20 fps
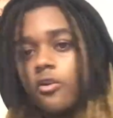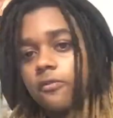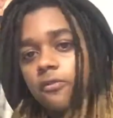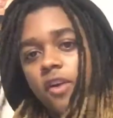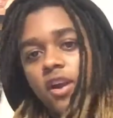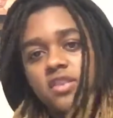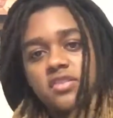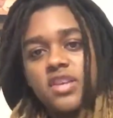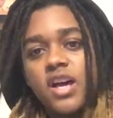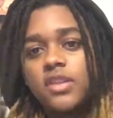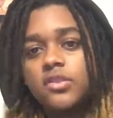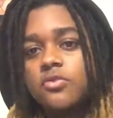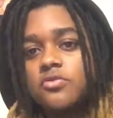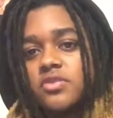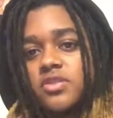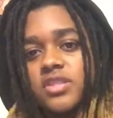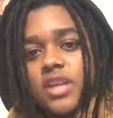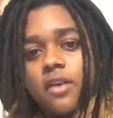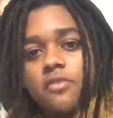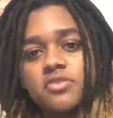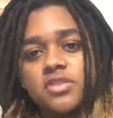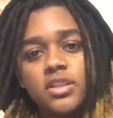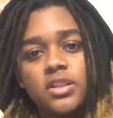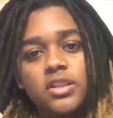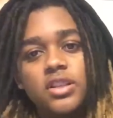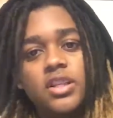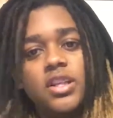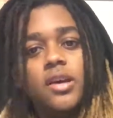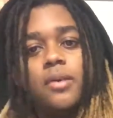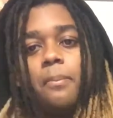friends I knew since I was a
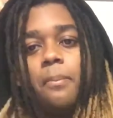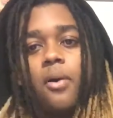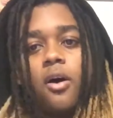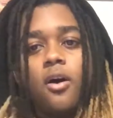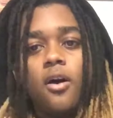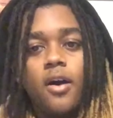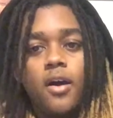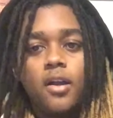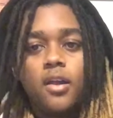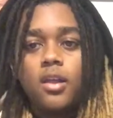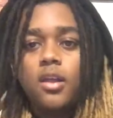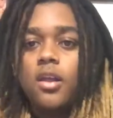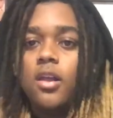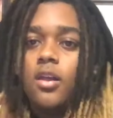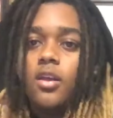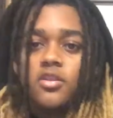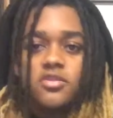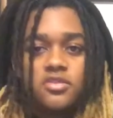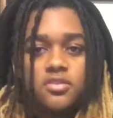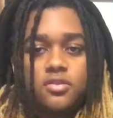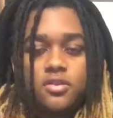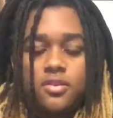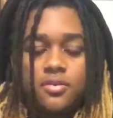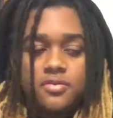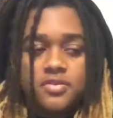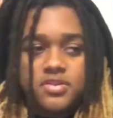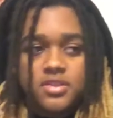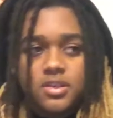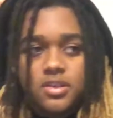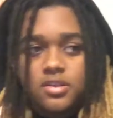little boy. So you know what
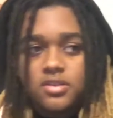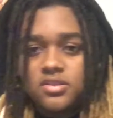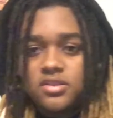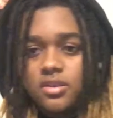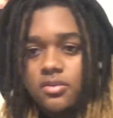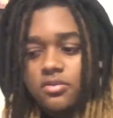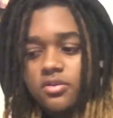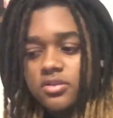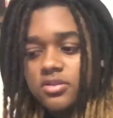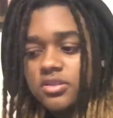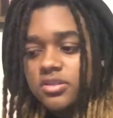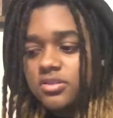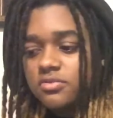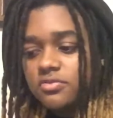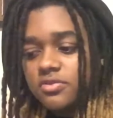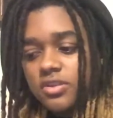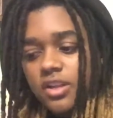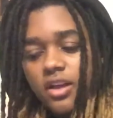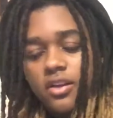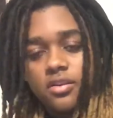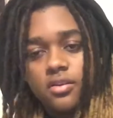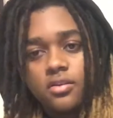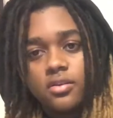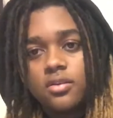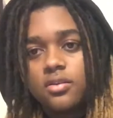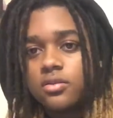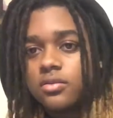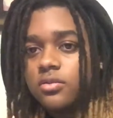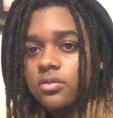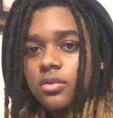I'm saying. So it just was like
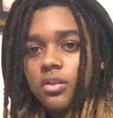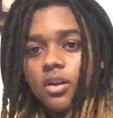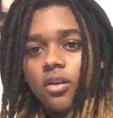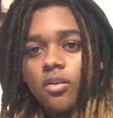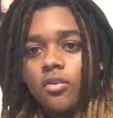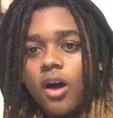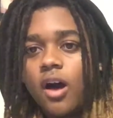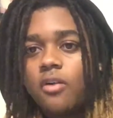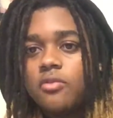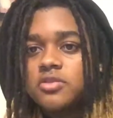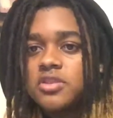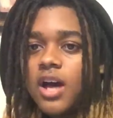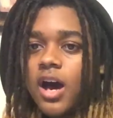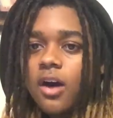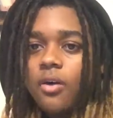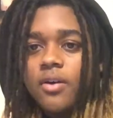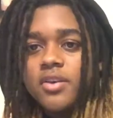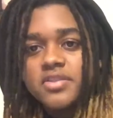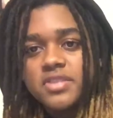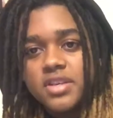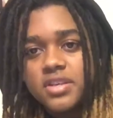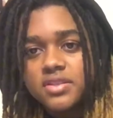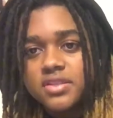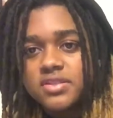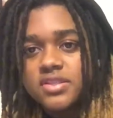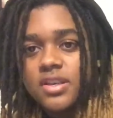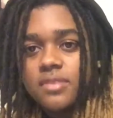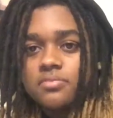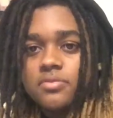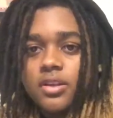I was always into
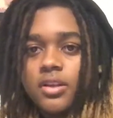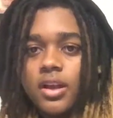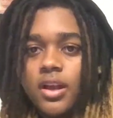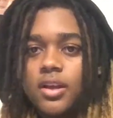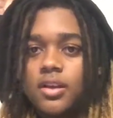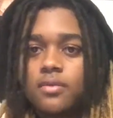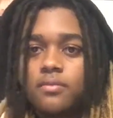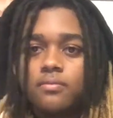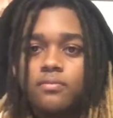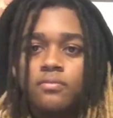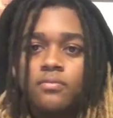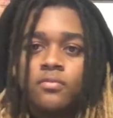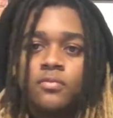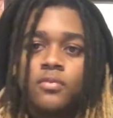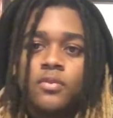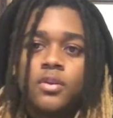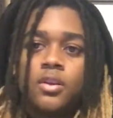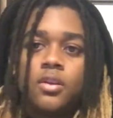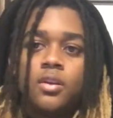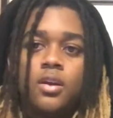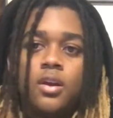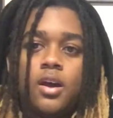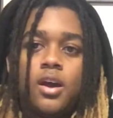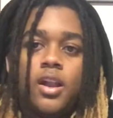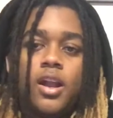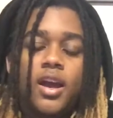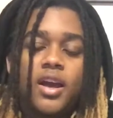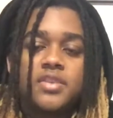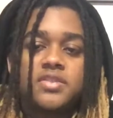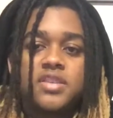something like,
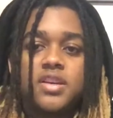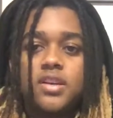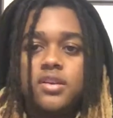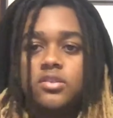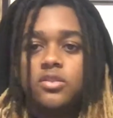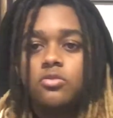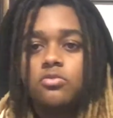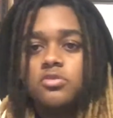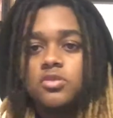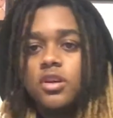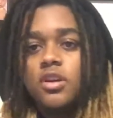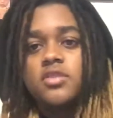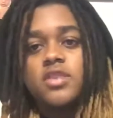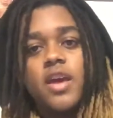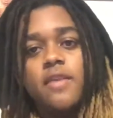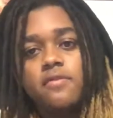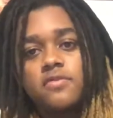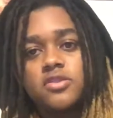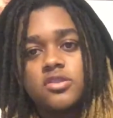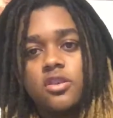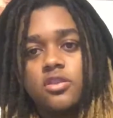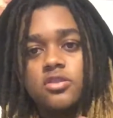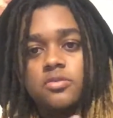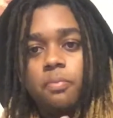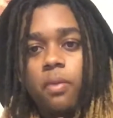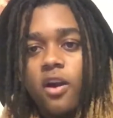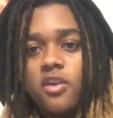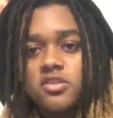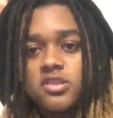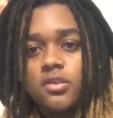and like I said, due to us having such
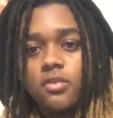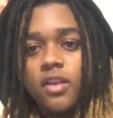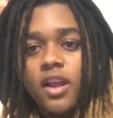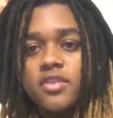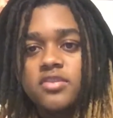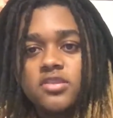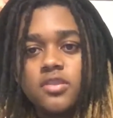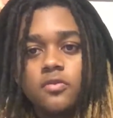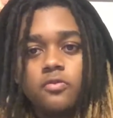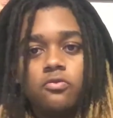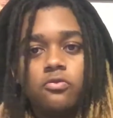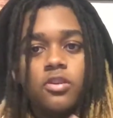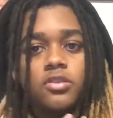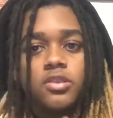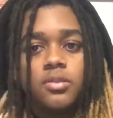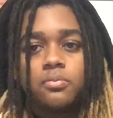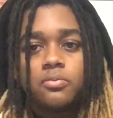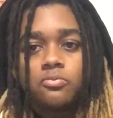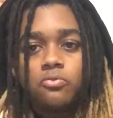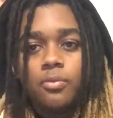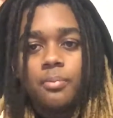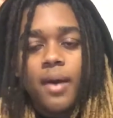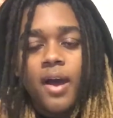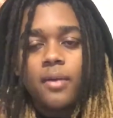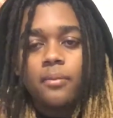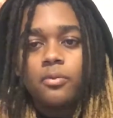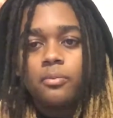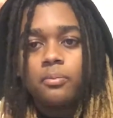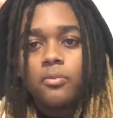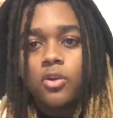personal relationship with
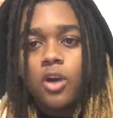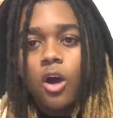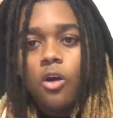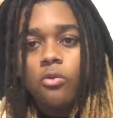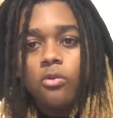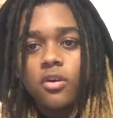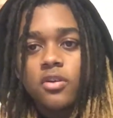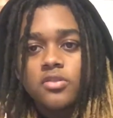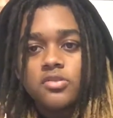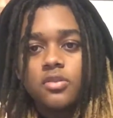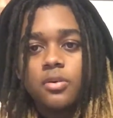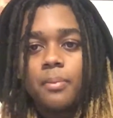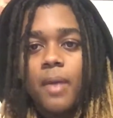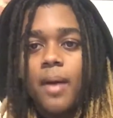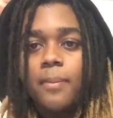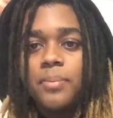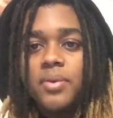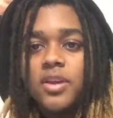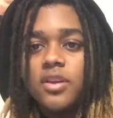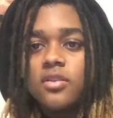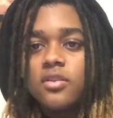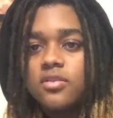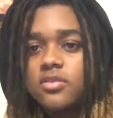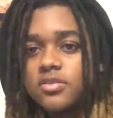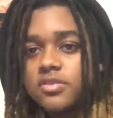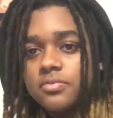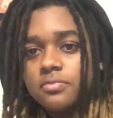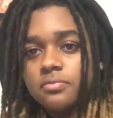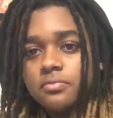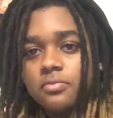my coworkers or my
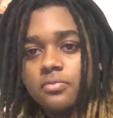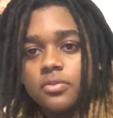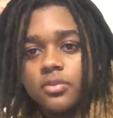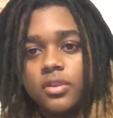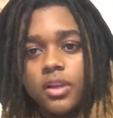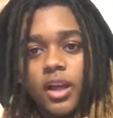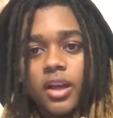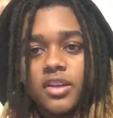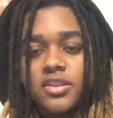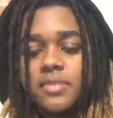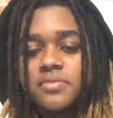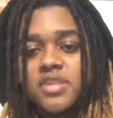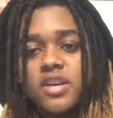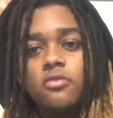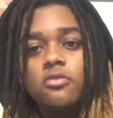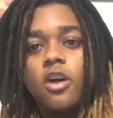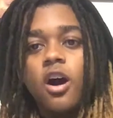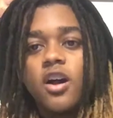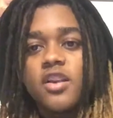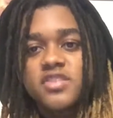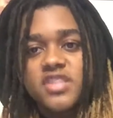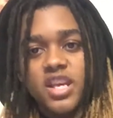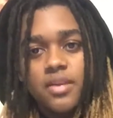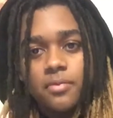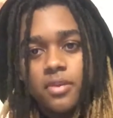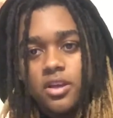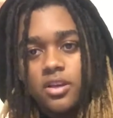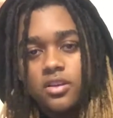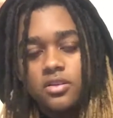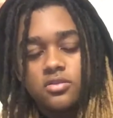peers, because I'm saying we all the same
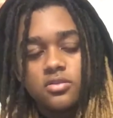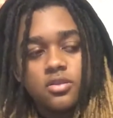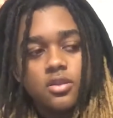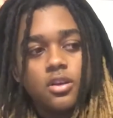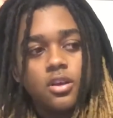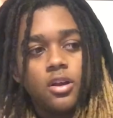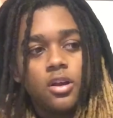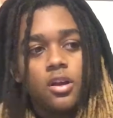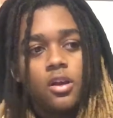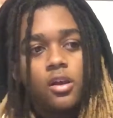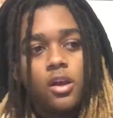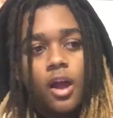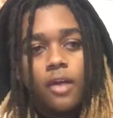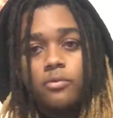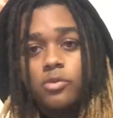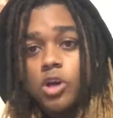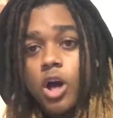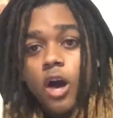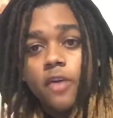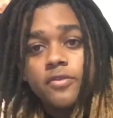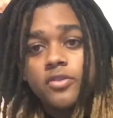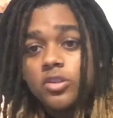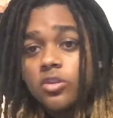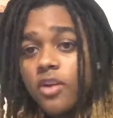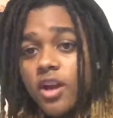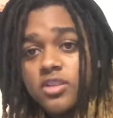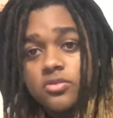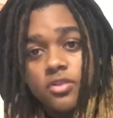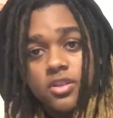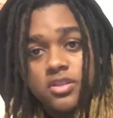age, like we all finna
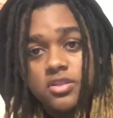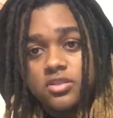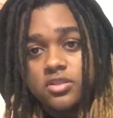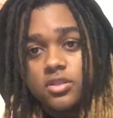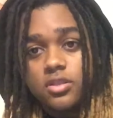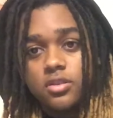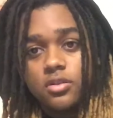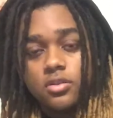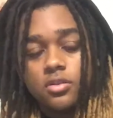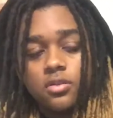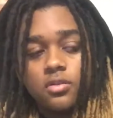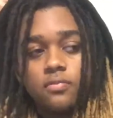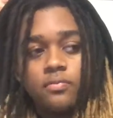graduate this year,